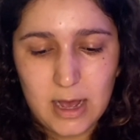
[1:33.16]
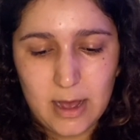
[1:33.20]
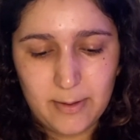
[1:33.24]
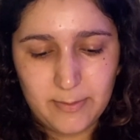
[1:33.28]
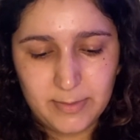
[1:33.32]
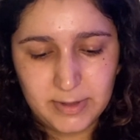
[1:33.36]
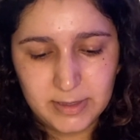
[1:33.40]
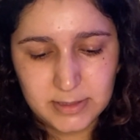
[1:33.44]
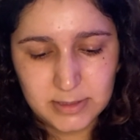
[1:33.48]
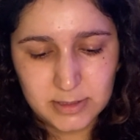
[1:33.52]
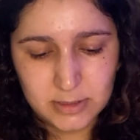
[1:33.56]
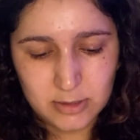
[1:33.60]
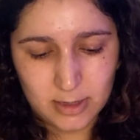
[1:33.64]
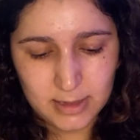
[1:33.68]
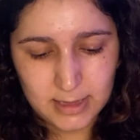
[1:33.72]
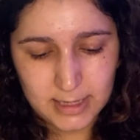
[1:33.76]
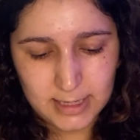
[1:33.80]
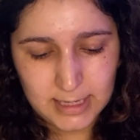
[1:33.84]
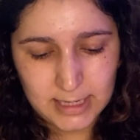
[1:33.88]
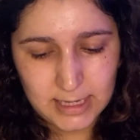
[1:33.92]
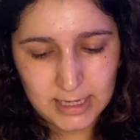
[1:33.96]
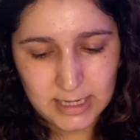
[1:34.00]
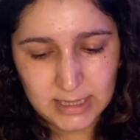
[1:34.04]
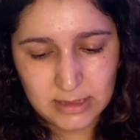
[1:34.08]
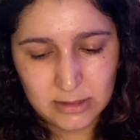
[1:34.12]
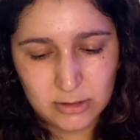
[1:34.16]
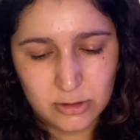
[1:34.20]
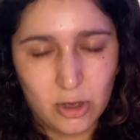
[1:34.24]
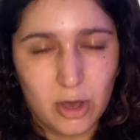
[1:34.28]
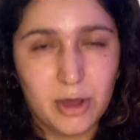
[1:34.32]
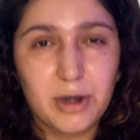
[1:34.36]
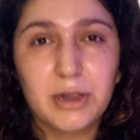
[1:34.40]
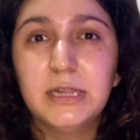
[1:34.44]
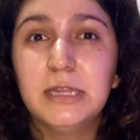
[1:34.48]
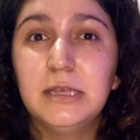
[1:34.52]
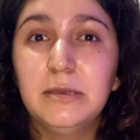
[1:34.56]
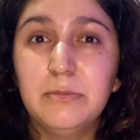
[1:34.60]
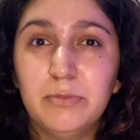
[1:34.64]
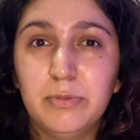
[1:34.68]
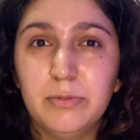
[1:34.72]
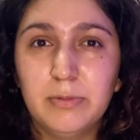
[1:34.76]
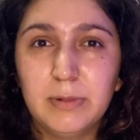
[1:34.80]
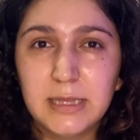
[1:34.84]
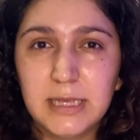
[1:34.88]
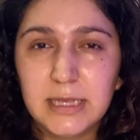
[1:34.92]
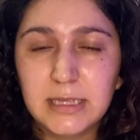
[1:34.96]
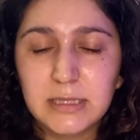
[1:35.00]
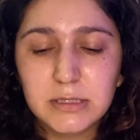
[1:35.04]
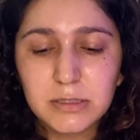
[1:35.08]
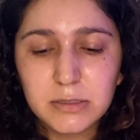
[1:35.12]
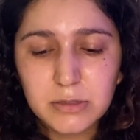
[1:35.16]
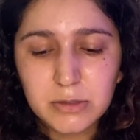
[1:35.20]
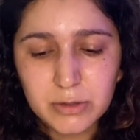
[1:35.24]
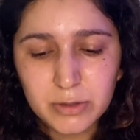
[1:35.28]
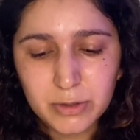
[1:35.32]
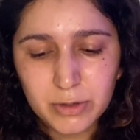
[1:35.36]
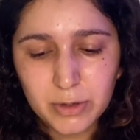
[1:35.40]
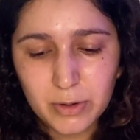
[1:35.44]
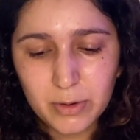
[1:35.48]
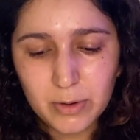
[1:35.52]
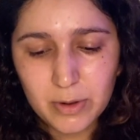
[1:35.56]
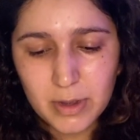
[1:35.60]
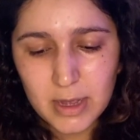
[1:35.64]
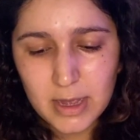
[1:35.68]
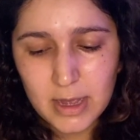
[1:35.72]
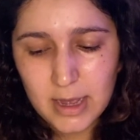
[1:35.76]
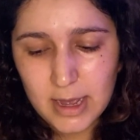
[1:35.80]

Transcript: It's not like it totally bleeds through.